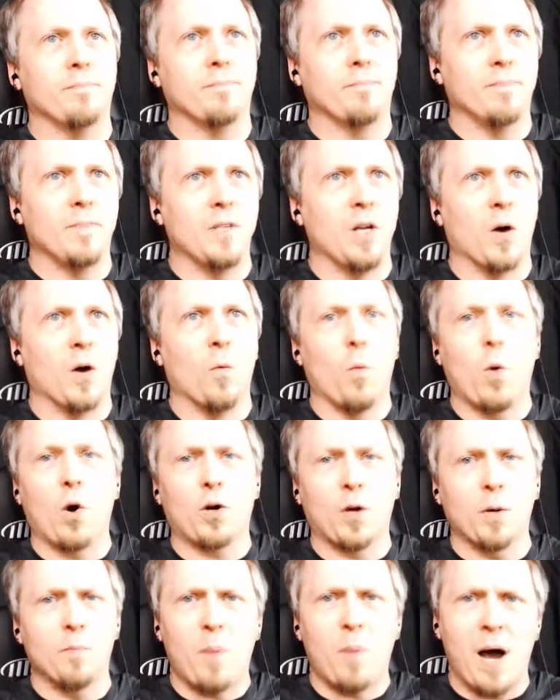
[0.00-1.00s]
you know,
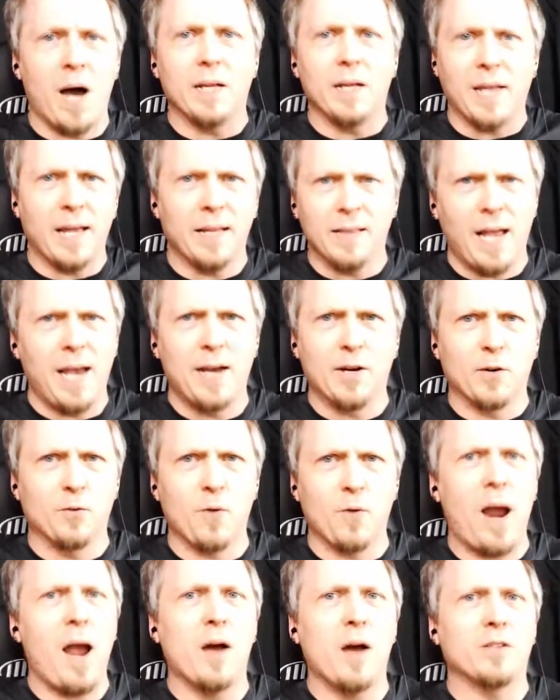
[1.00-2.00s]
worker bot laying
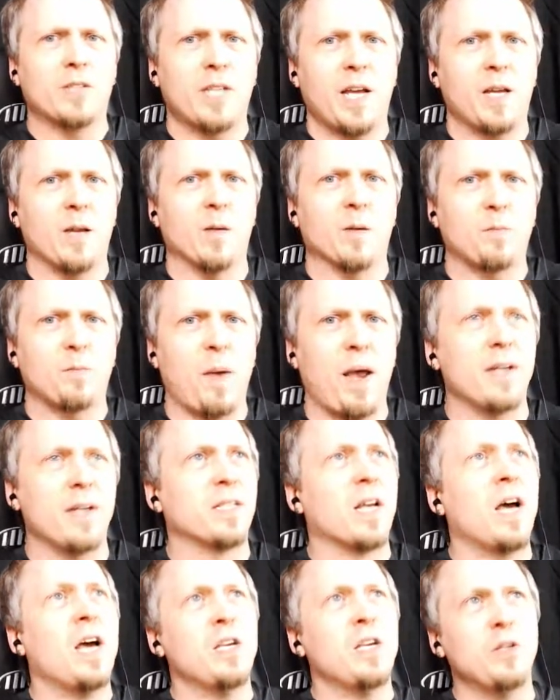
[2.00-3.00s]
around taking up space,
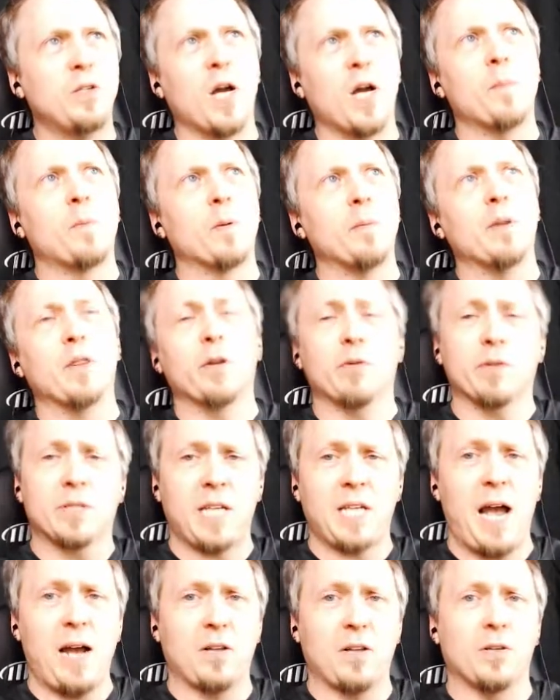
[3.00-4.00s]
you dump them in the
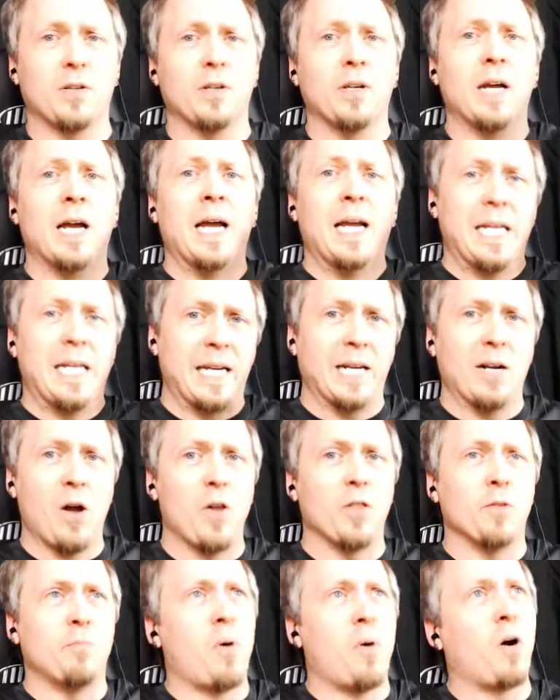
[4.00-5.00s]
recycler, get all
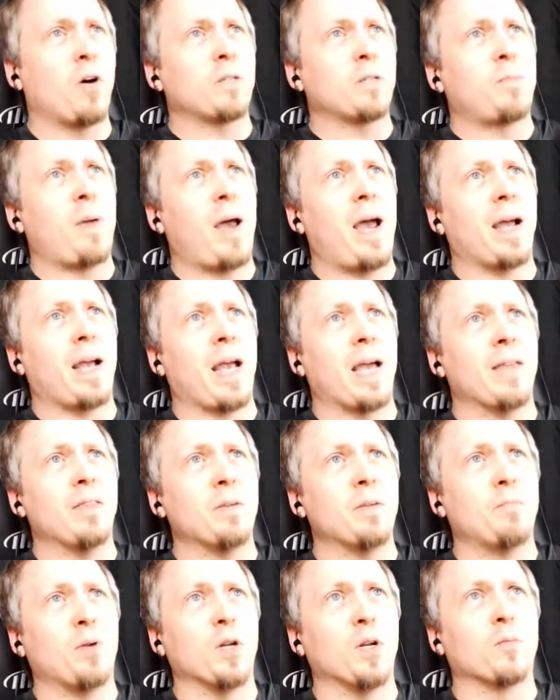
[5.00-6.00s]
the parts back, and
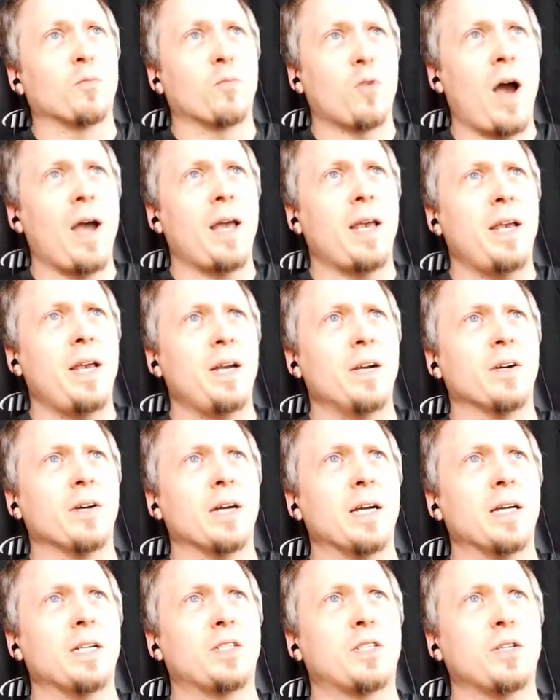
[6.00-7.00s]
then put them right here
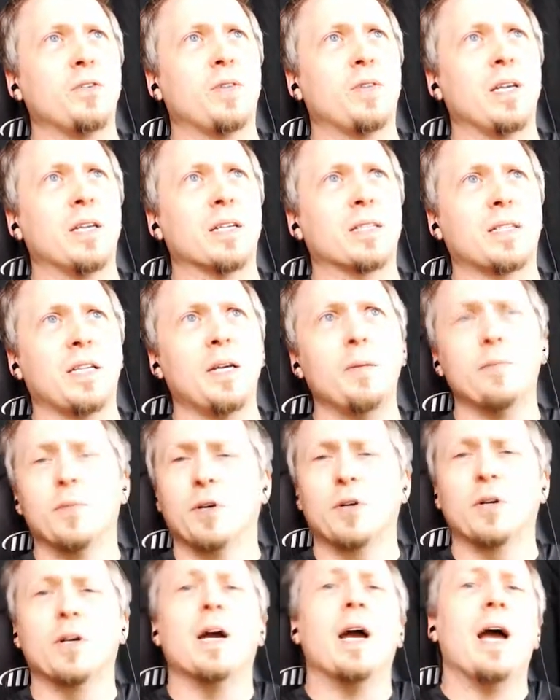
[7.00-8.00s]
into the
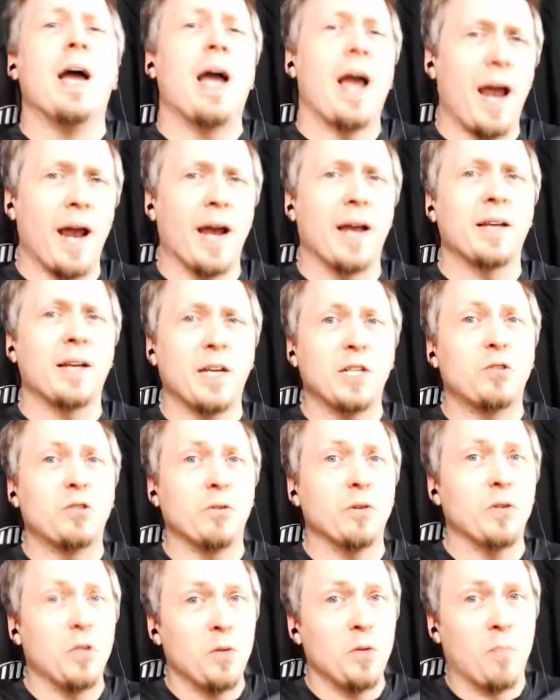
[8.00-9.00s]
assembler and get you
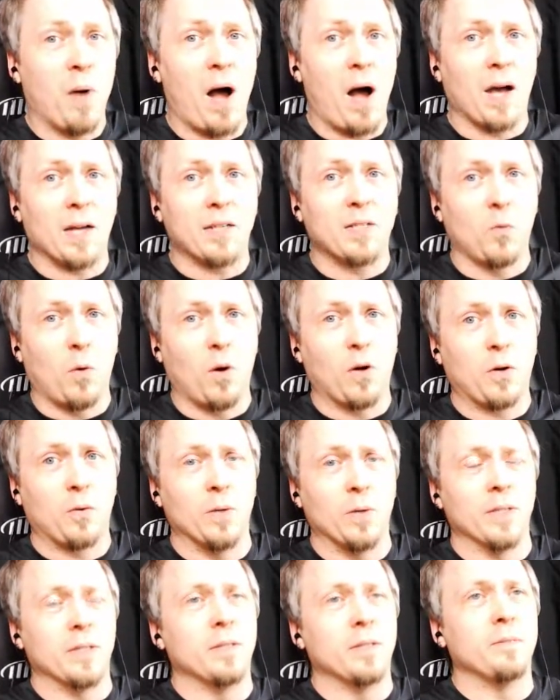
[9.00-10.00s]
a new bot to work
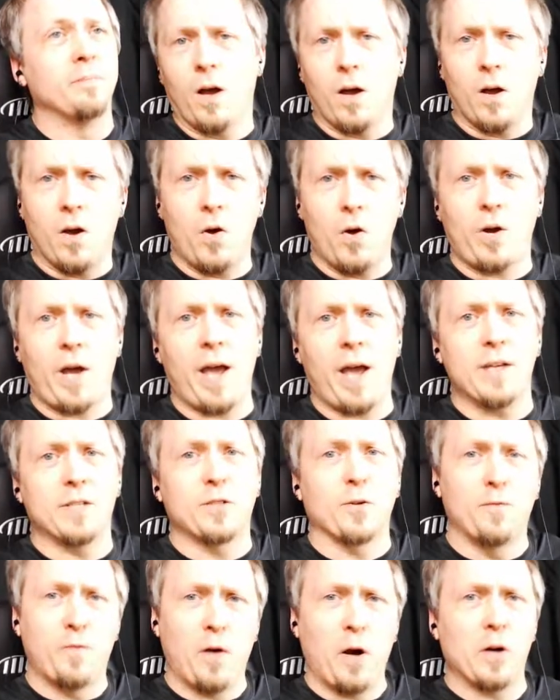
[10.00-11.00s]
with. Okay,
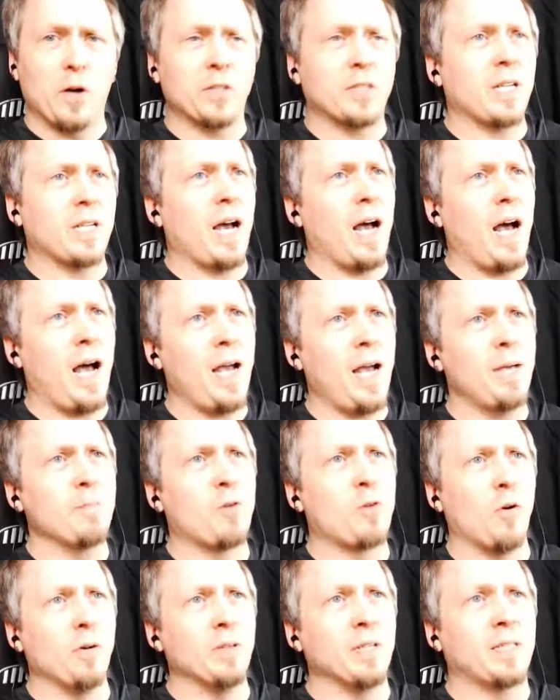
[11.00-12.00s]
so first, I'm
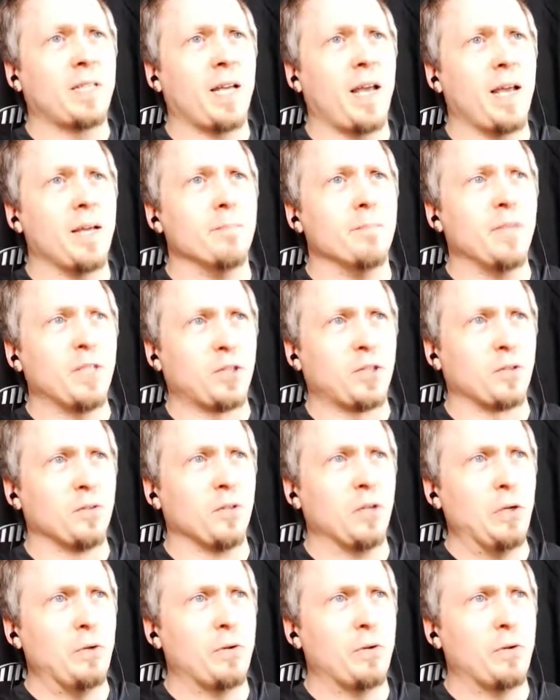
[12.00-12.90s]
going to take Mr. Luke